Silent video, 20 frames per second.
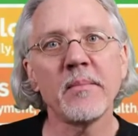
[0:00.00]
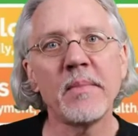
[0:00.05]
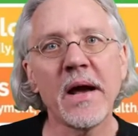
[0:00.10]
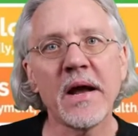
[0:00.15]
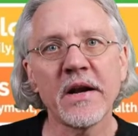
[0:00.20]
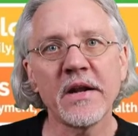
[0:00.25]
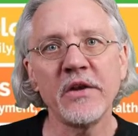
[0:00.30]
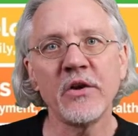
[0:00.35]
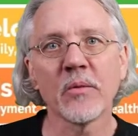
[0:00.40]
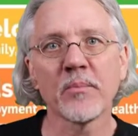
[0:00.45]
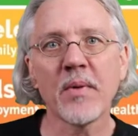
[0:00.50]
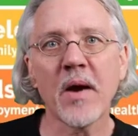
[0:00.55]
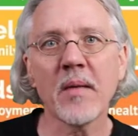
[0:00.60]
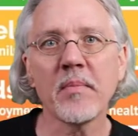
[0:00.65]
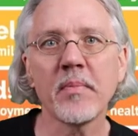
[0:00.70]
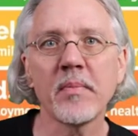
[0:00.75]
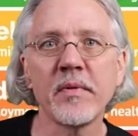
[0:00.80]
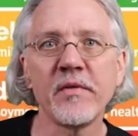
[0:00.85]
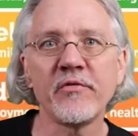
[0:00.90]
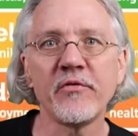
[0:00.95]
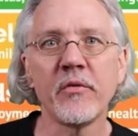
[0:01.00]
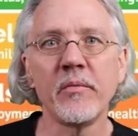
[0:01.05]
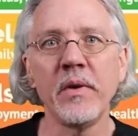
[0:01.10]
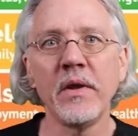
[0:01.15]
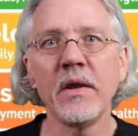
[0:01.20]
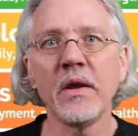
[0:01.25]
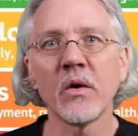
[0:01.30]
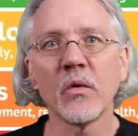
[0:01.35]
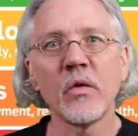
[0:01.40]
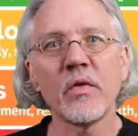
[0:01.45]
about it, you're probably
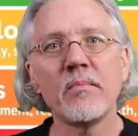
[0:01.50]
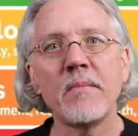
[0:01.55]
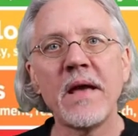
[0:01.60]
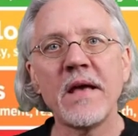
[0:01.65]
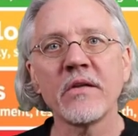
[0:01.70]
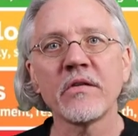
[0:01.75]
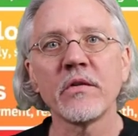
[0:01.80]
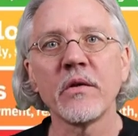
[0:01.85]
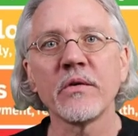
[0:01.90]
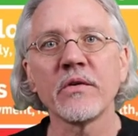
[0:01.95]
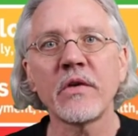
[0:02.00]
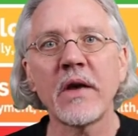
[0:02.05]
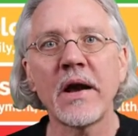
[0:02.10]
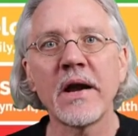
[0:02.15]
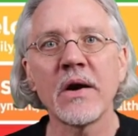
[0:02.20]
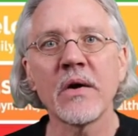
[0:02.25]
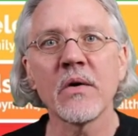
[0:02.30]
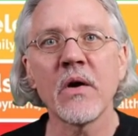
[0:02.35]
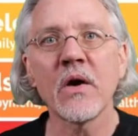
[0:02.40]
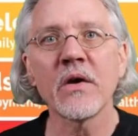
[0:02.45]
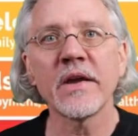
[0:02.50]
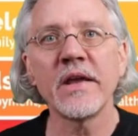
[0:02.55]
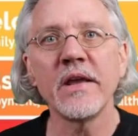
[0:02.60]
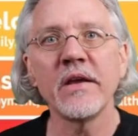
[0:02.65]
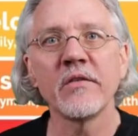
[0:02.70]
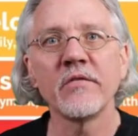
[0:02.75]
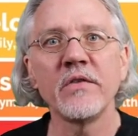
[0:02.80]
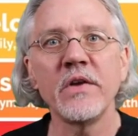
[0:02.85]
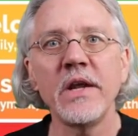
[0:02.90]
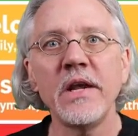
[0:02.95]
familiar with Maslow's
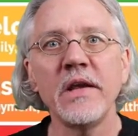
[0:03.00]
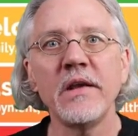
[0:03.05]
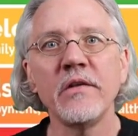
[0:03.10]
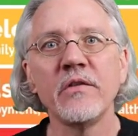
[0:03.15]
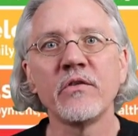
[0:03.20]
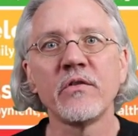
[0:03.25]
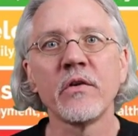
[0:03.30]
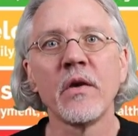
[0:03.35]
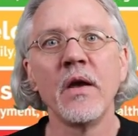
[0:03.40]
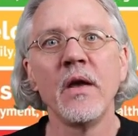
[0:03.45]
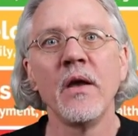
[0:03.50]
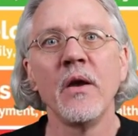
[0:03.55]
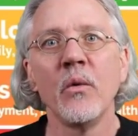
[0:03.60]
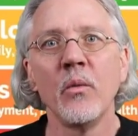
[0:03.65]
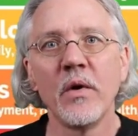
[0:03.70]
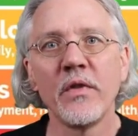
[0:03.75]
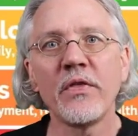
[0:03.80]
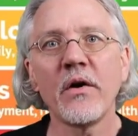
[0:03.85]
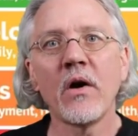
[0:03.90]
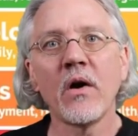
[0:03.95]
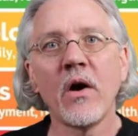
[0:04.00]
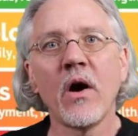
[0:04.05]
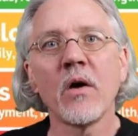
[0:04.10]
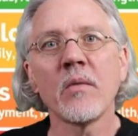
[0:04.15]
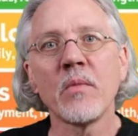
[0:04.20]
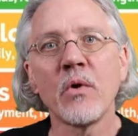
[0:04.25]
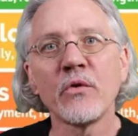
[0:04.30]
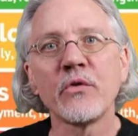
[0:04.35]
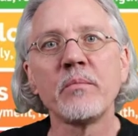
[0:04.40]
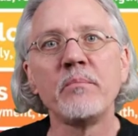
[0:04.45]
hierarchy of needs, with our
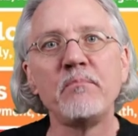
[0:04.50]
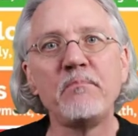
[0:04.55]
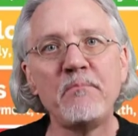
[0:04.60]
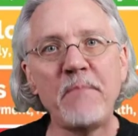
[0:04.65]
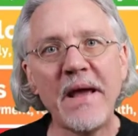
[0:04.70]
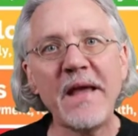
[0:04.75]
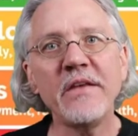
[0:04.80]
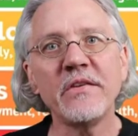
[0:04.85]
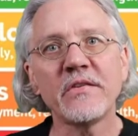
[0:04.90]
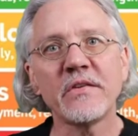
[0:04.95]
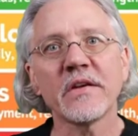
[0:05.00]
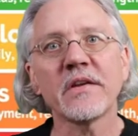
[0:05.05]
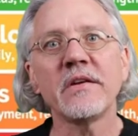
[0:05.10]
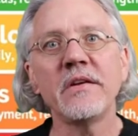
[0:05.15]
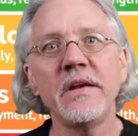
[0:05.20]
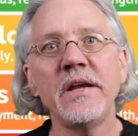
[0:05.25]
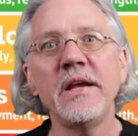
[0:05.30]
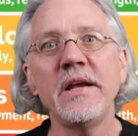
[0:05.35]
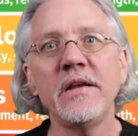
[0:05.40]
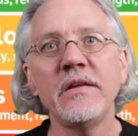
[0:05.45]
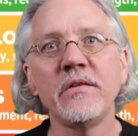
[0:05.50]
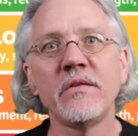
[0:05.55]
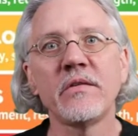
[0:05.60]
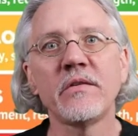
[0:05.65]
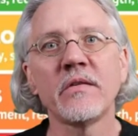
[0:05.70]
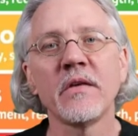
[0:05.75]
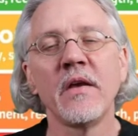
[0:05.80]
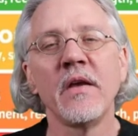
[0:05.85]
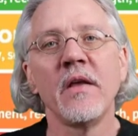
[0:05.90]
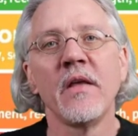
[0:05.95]
most basic
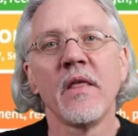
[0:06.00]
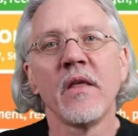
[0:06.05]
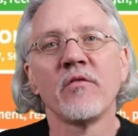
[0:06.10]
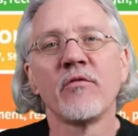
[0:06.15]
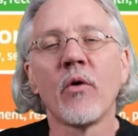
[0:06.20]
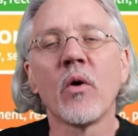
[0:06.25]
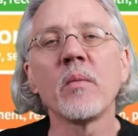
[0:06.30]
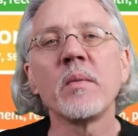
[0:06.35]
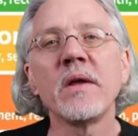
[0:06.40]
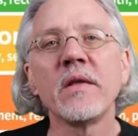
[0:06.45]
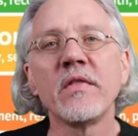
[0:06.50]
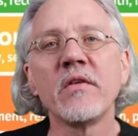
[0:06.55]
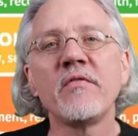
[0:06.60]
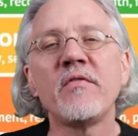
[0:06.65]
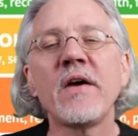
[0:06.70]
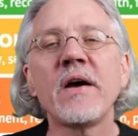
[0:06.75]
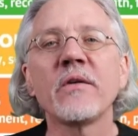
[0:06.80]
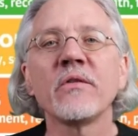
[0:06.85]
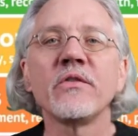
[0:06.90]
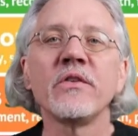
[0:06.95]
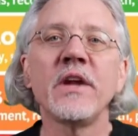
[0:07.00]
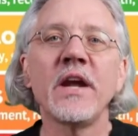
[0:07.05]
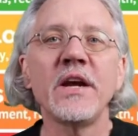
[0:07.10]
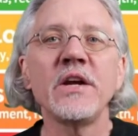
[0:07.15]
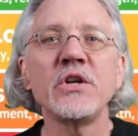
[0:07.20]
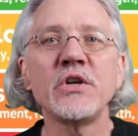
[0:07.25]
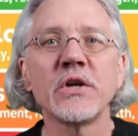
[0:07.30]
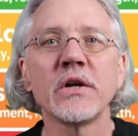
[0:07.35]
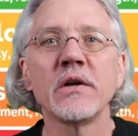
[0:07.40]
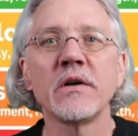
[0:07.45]
needs forming the
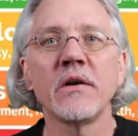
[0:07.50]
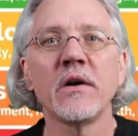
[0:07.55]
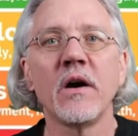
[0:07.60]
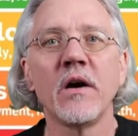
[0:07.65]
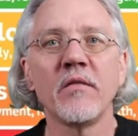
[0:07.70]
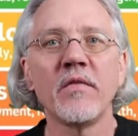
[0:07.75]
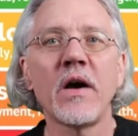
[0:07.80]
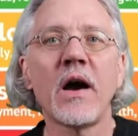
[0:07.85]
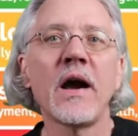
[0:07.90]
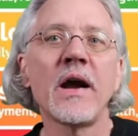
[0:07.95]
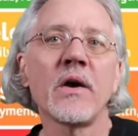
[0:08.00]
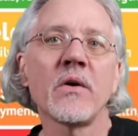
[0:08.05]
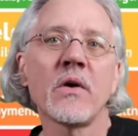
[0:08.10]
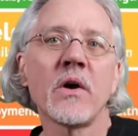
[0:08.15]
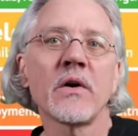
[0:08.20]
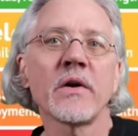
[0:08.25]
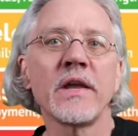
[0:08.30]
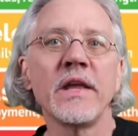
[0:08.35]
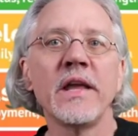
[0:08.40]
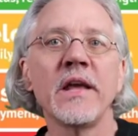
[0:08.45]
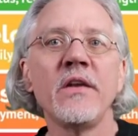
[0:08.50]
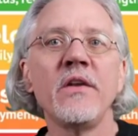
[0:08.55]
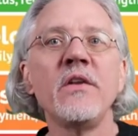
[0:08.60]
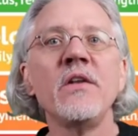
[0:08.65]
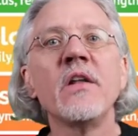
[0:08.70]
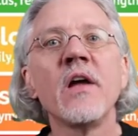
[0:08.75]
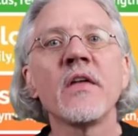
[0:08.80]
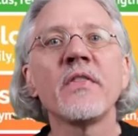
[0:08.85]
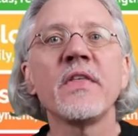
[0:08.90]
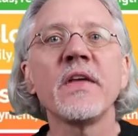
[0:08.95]
foundation of the hierarchy,
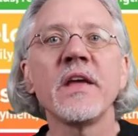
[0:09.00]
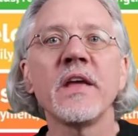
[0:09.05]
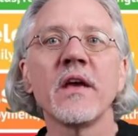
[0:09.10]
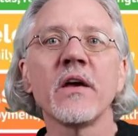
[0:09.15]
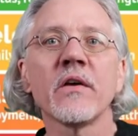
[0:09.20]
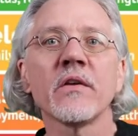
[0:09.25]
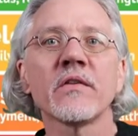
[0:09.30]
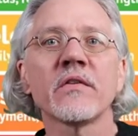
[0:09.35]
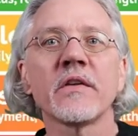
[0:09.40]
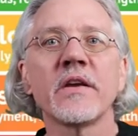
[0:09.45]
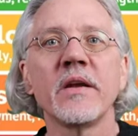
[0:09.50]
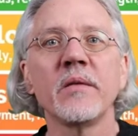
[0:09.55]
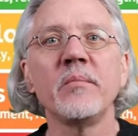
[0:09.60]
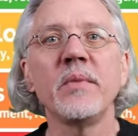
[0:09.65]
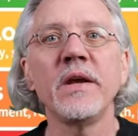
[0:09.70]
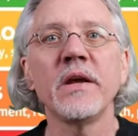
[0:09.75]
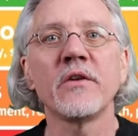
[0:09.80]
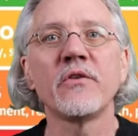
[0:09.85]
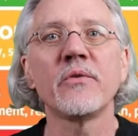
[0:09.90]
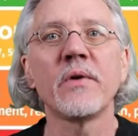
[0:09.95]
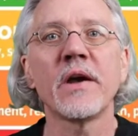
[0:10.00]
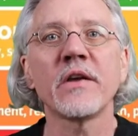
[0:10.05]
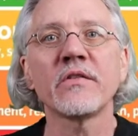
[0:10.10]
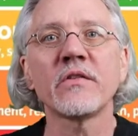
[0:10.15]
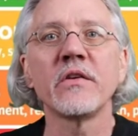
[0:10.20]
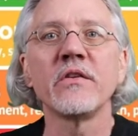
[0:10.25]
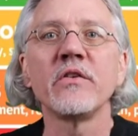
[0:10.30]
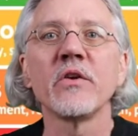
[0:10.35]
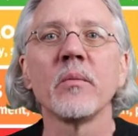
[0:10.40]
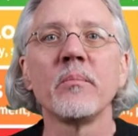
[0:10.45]
and nothing else can be
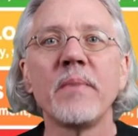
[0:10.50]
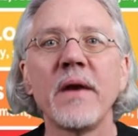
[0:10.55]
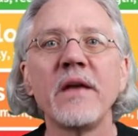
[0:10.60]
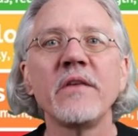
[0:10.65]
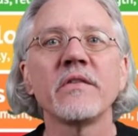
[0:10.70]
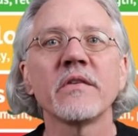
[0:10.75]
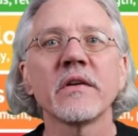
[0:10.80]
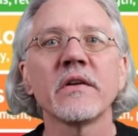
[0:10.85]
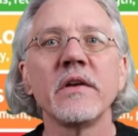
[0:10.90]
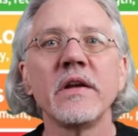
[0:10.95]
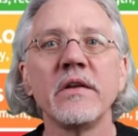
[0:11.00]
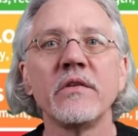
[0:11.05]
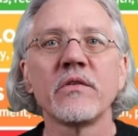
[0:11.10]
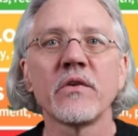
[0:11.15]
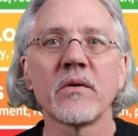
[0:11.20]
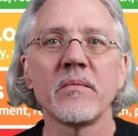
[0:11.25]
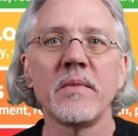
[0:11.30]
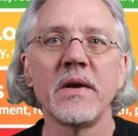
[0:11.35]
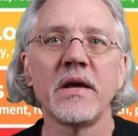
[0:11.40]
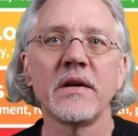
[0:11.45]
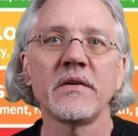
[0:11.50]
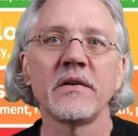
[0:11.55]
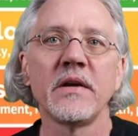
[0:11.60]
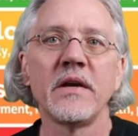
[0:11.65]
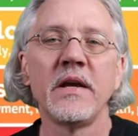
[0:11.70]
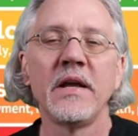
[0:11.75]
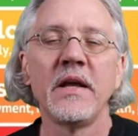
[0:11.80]
addressed until basic needs are met.